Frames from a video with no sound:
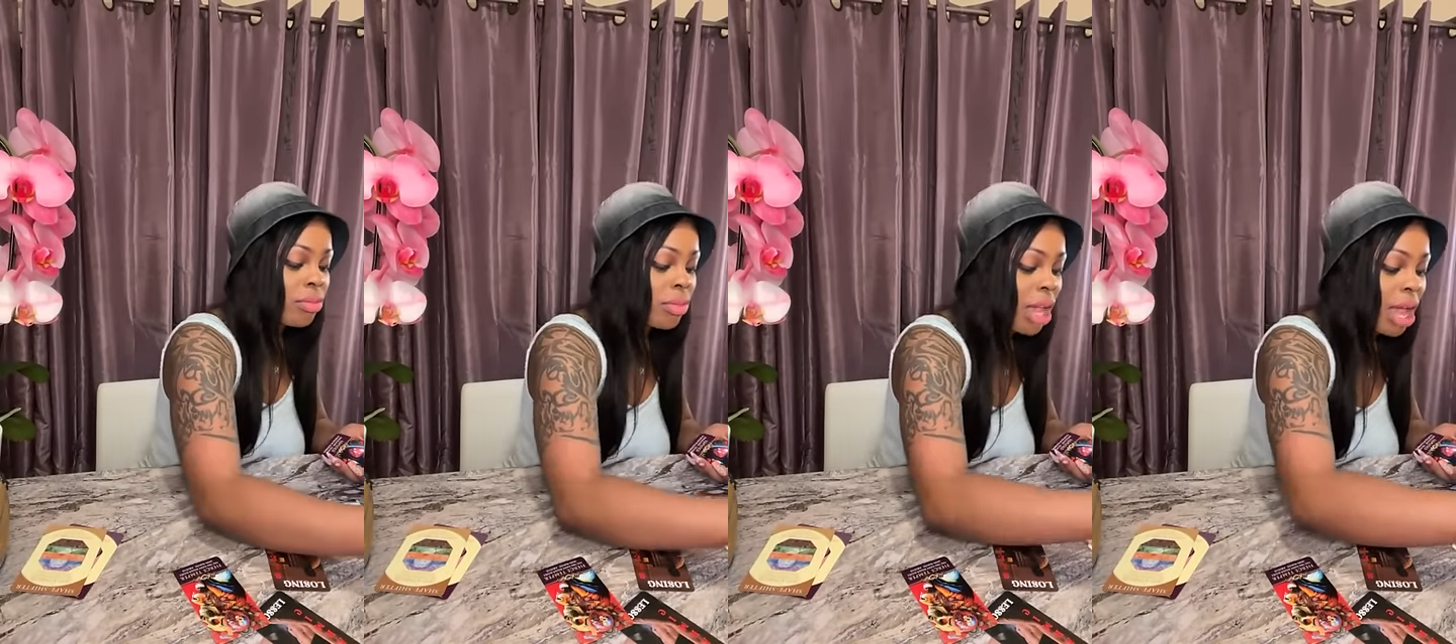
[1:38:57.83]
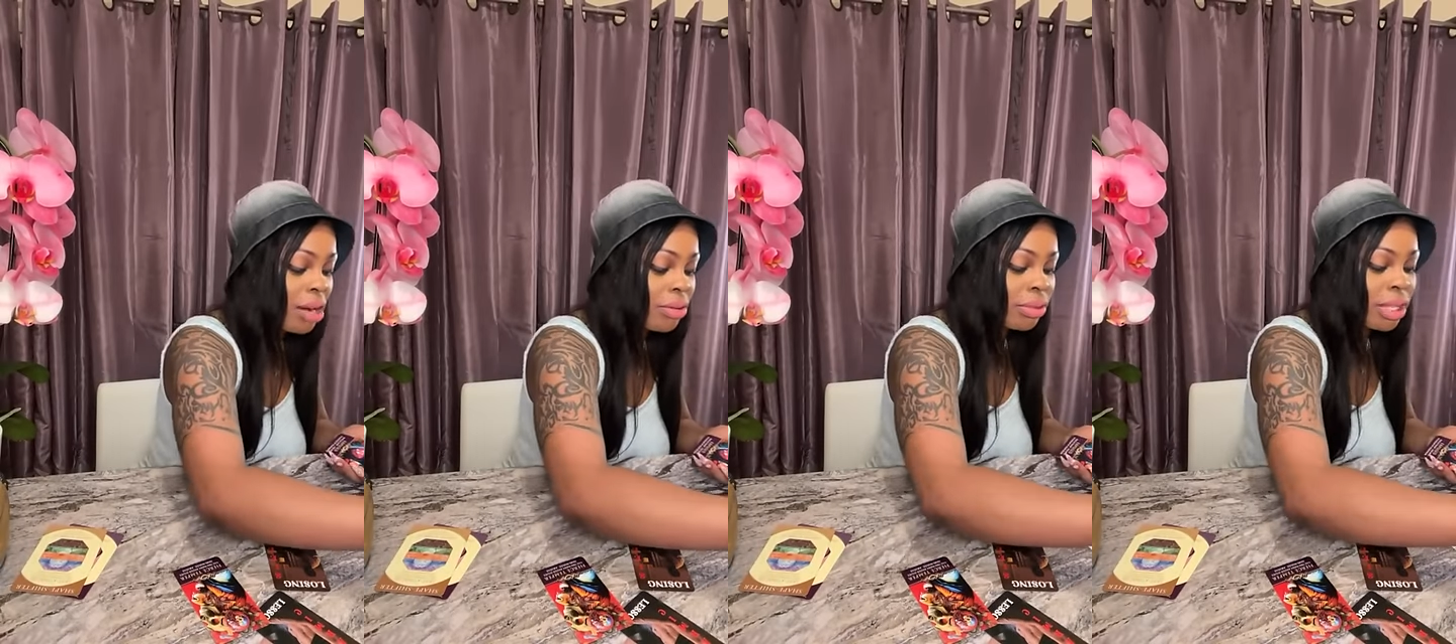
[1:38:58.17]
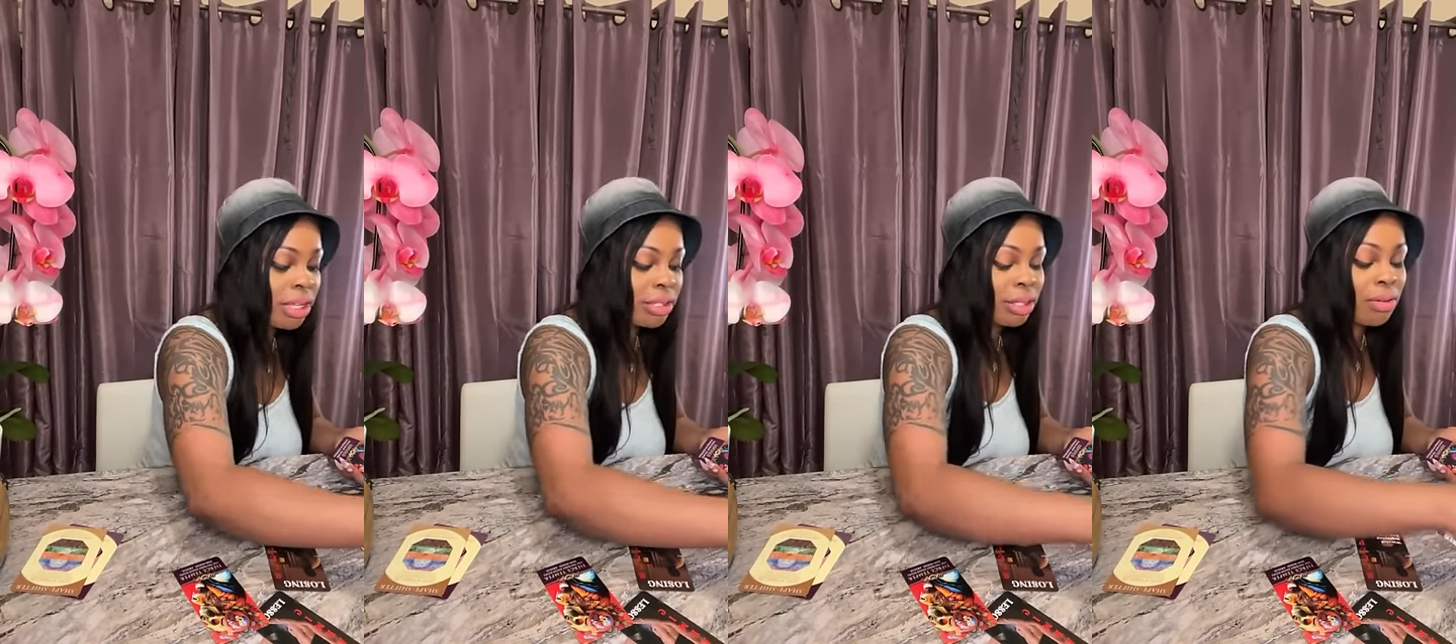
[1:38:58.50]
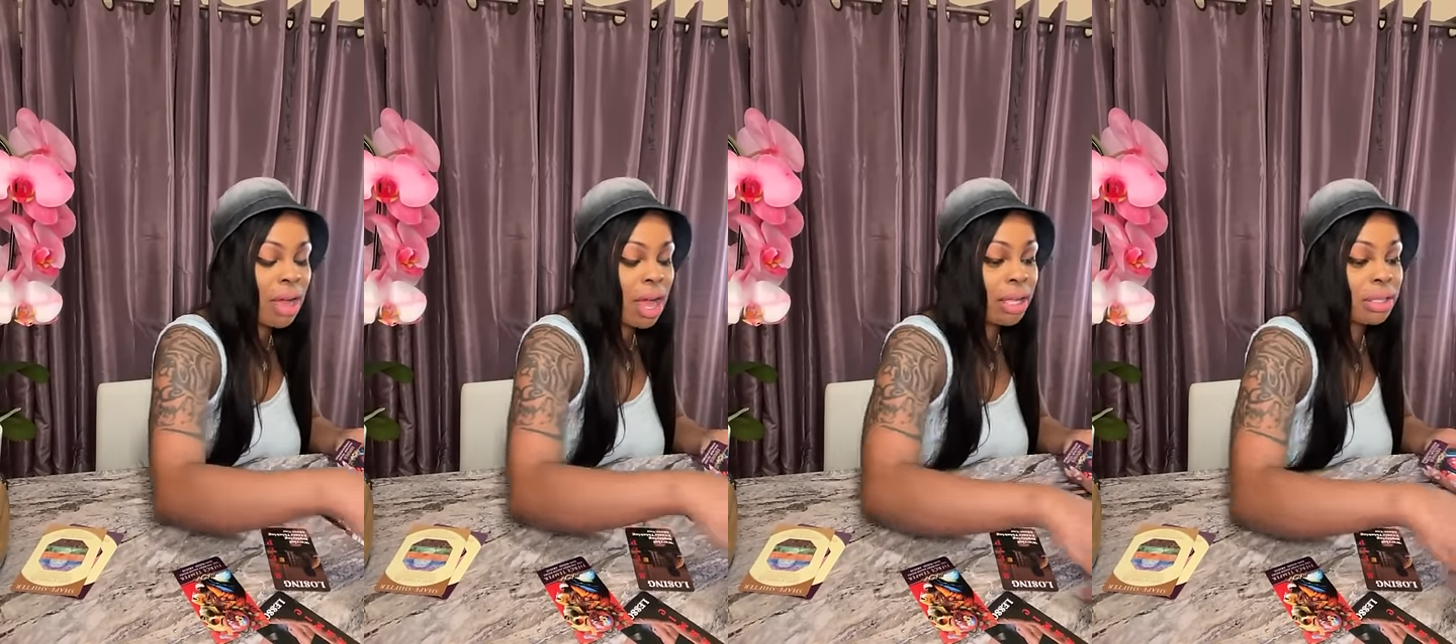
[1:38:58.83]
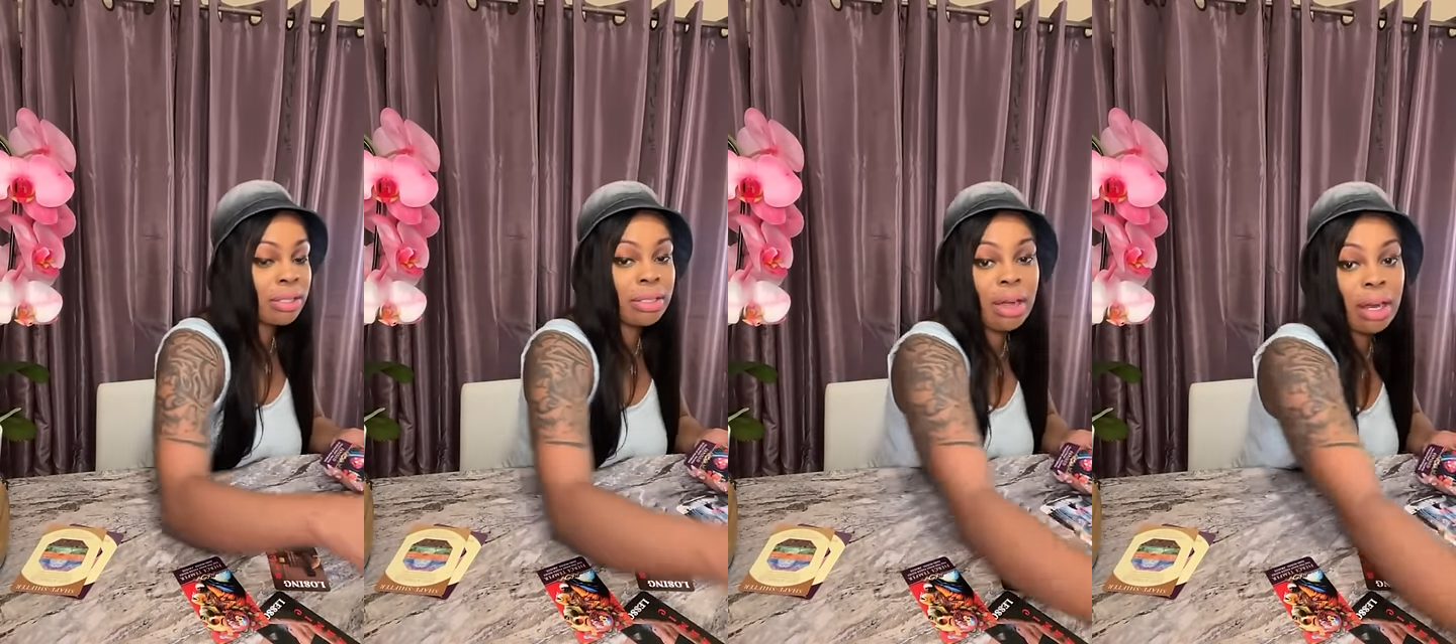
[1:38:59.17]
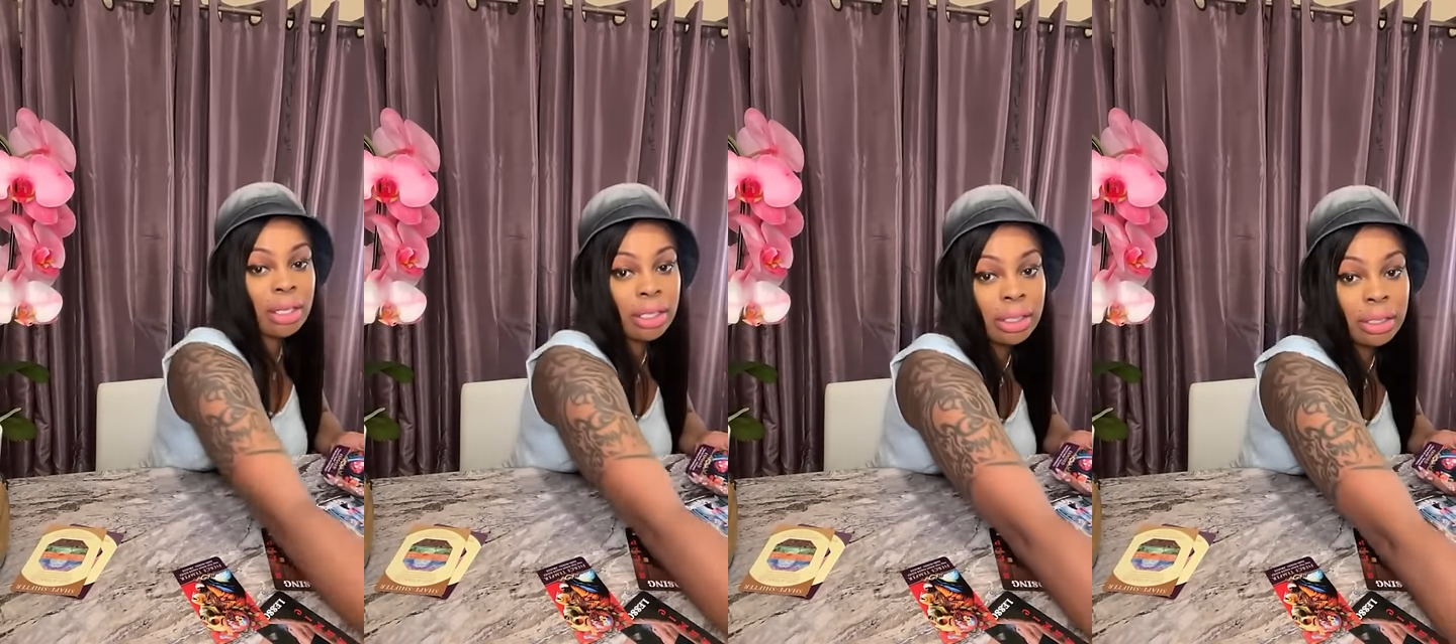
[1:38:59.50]
I don't think so either,
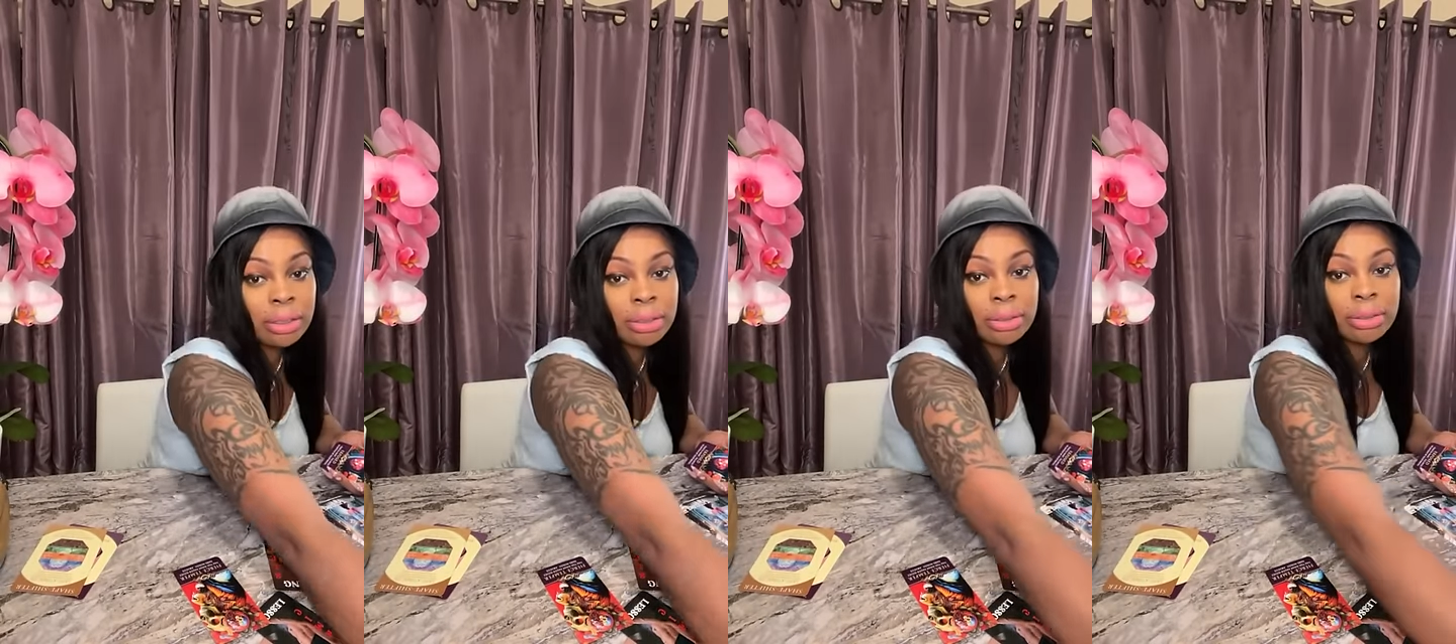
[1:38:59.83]
Darlene.